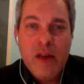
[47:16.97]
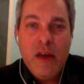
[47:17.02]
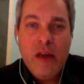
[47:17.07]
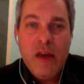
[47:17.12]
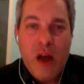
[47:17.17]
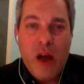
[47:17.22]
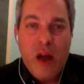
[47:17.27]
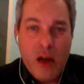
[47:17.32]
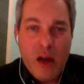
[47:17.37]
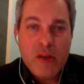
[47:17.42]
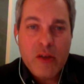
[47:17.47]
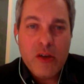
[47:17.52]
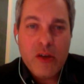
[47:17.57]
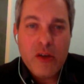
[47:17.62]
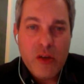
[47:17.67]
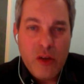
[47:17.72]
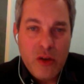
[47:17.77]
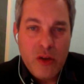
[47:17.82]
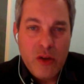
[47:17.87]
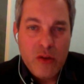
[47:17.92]
on
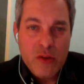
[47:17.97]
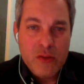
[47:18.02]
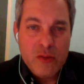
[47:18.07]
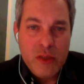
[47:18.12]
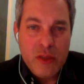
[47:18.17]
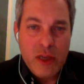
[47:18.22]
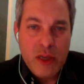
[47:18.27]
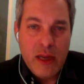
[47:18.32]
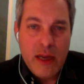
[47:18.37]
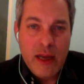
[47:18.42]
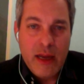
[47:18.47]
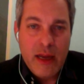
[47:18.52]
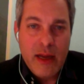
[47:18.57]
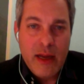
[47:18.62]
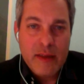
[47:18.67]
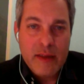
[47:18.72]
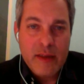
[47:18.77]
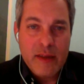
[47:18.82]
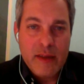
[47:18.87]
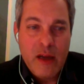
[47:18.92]
her own,
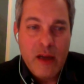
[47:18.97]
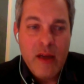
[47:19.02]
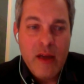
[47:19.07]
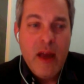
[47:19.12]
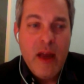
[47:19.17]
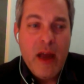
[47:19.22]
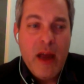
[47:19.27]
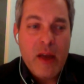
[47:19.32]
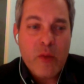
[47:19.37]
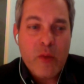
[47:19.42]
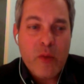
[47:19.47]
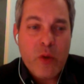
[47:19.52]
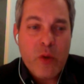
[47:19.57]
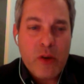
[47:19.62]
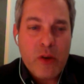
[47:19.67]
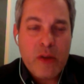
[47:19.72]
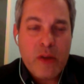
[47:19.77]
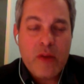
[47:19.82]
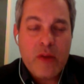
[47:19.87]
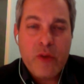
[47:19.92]
and
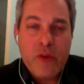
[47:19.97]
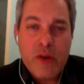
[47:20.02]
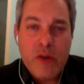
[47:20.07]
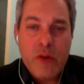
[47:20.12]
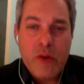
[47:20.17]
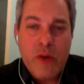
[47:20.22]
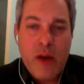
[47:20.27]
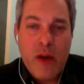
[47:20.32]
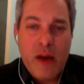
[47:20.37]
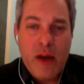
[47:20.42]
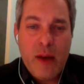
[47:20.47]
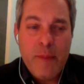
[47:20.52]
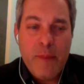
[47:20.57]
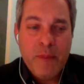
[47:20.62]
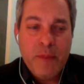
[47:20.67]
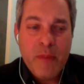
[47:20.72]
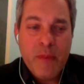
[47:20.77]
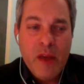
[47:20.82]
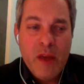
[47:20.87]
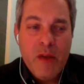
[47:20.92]
work
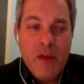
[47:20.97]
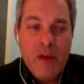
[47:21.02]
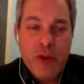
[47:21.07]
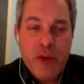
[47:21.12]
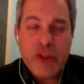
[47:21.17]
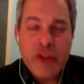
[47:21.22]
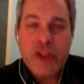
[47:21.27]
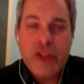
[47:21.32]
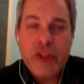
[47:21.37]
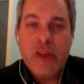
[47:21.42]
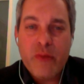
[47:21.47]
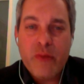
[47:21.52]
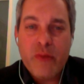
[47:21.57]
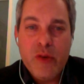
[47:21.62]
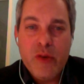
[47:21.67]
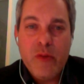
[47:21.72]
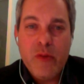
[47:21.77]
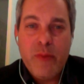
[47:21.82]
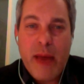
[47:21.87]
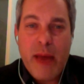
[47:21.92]
through pushing
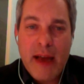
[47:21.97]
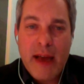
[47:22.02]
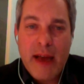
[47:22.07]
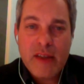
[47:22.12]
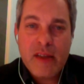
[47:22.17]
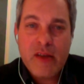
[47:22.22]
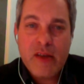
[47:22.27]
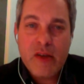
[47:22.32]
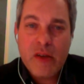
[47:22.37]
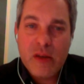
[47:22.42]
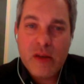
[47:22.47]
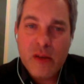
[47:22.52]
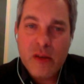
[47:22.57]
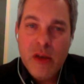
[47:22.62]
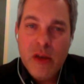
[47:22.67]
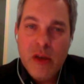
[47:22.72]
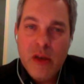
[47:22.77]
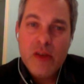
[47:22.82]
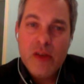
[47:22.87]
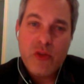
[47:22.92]
through past her
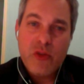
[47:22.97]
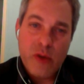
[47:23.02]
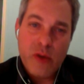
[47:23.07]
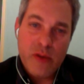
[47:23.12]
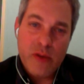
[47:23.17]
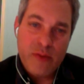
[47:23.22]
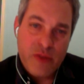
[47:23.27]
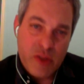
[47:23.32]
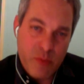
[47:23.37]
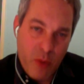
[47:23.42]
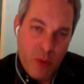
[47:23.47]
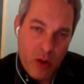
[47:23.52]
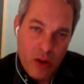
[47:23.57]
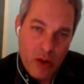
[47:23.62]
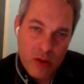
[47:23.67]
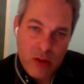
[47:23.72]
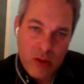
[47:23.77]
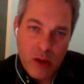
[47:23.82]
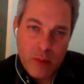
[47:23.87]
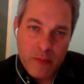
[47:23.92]
sort of
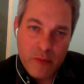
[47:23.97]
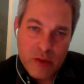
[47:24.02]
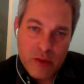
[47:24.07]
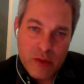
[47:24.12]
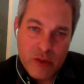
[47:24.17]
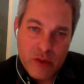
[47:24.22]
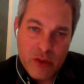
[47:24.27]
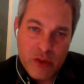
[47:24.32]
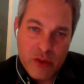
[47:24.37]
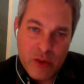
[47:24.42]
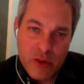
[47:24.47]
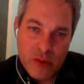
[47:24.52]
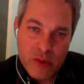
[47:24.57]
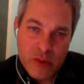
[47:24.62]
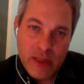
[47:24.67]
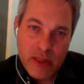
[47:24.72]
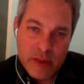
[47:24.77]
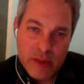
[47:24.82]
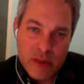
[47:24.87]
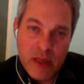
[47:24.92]
small comfort
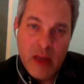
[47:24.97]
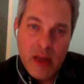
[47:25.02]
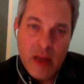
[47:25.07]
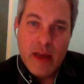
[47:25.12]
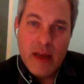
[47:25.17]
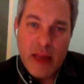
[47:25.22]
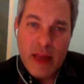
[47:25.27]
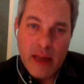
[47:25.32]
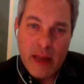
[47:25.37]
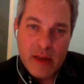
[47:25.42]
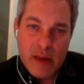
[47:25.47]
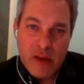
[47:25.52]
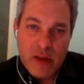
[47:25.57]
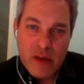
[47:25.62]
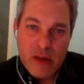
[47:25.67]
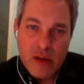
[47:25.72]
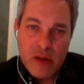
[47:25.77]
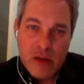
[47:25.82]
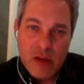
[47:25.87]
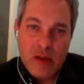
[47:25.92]
zone and getting
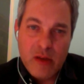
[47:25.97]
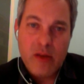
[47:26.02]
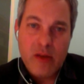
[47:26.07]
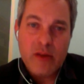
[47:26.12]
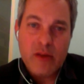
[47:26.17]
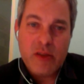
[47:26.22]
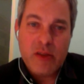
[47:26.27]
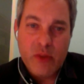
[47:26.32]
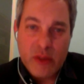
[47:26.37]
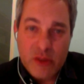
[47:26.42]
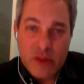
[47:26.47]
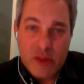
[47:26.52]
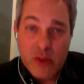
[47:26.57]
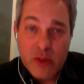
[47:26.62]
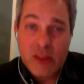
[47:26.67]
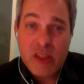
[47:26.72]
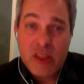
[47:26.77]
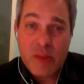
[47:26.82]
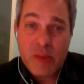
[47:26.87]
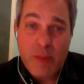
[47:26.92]
her to
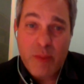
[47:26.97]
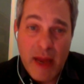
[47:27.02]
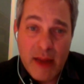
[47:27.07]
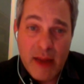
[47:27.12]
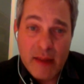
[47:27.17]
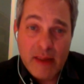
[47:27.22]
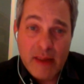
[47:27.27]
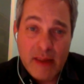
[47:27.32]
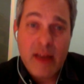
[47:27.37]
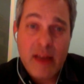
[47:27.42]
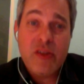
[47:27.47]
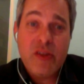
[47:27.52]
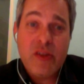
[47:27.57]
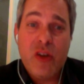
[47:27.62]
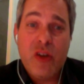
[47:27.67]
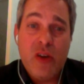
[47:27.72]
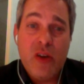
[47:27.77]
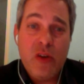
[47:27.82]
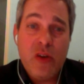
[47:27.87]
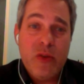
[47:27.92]
expand that
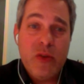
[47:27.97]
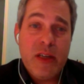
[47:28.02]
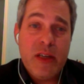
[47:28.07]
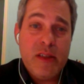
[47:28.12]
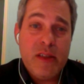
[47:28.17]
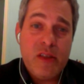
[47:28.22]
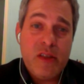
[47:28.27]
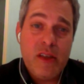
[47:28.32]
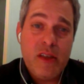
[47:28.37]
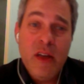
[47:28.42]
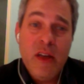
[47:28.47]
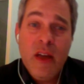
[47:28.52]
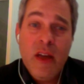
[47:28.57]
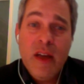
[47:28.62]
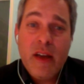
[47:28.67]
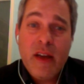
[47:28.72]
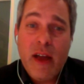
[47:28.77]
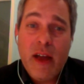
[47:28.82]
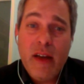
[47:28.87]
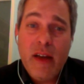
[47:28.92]
zone and to
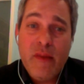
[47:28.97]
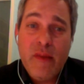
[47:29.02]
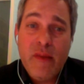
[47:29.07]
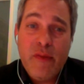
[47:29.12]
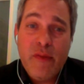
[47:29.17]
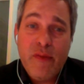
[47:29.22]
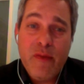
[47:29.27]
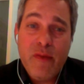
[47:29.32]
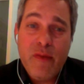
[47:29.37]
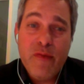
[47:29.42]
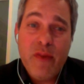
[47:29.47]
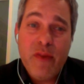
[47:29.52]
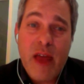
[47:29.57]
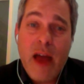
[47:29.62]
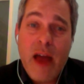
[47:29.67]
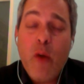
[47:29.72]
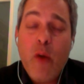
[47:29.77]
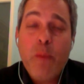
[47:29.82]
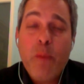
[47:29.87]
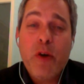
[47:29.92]
kind of
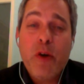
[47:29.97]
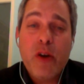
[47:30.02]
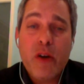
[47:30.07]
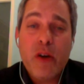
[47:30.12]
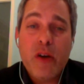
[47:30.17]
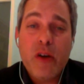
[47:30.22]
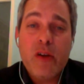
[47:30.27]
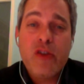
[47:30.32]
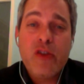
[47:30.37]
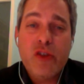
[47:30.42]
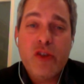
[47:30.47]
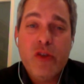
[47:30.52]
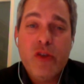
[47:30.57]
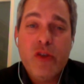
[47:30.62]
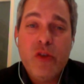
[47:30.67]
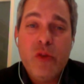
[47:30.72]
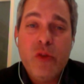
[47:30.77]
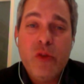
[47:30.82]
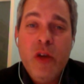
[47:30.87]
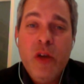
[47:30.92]
help her
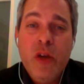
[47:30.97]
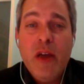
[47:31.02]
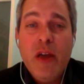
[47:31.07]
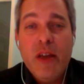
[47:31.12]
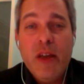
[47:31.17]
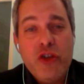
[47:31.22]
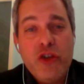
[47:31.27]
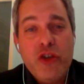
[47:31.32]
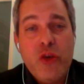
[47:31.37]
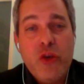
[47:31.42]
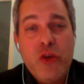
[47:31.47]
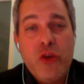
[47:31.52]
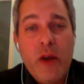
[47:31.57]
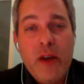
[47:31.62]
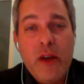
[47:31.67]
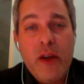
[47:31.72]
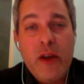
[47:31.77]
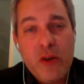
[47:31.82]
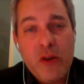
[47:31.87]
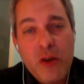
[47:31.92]
to
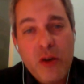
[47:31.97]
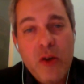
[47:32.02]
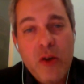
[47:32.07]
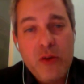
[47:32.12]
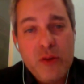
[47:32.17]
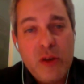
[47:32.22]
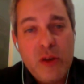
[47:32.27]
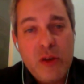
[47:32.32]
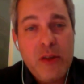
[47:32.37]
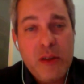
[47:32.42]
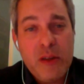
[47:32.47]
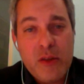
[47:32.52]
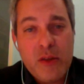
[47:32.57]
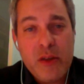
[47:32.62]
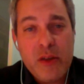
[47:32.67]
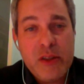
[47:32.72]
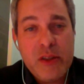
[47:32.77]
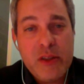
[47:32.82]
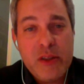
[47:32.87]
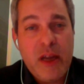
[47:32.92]
enjoy her own
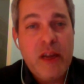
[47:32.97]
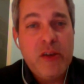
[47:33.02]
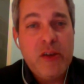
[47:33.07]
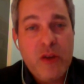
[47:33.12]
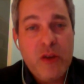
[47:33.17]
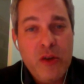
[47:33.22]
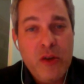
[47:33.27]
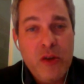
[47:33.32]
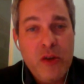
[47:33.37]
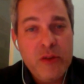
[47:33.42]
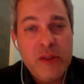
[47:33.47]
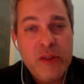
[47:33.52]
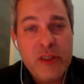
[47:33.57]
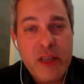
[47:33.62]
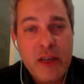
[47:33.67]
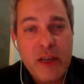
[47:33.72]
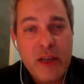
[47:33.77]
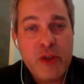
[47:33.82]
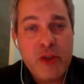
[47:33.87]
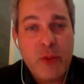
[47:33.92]
clitoris and her own
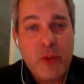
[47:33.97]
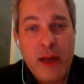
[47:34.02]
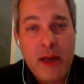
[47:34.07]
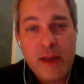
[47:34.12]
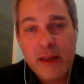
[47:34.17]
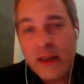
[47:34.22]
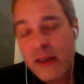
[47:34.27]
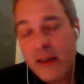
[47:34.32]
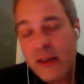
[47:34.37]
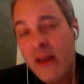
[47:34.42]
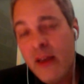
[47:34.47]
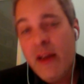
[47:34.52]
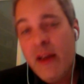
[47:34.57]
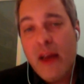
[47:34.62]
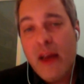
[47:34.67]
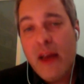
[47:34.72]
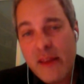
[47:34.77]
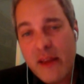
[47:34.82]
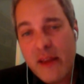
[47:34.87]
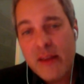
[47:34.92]
sexuality,
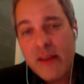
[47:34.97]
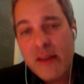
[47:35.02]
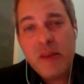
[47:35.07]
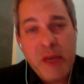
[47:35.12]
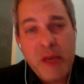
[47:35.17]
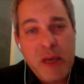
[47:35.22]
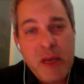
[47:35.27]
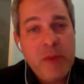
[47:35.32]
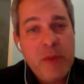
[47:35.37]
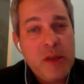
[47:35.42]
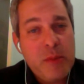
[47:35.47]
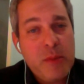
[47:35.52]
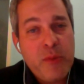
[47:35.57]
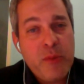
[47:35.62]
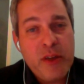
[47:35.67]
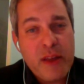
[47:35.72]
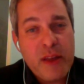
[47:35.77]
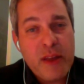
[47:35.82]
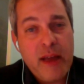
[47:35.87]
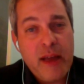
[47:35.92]
and then to be able to
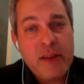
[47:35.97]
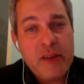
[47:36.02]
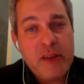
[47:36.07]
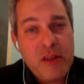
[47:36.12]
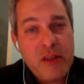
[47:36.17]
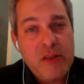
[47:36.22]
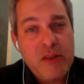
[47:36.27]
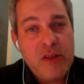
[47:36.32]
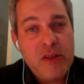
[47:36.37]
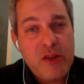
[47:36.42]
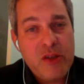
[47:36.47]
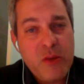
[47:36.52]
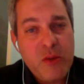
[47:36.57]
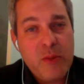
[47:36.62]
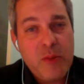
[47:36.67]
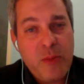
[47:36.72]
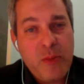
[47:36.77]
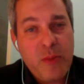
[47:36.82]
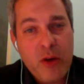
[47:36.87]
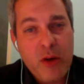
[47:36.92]
bring that to
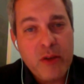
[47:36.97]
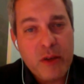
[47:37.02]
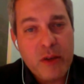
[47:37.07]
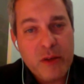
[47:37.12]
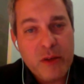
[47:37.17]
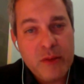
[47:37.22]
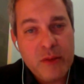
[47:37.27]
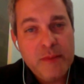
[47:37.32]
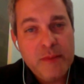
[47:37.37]
her partner.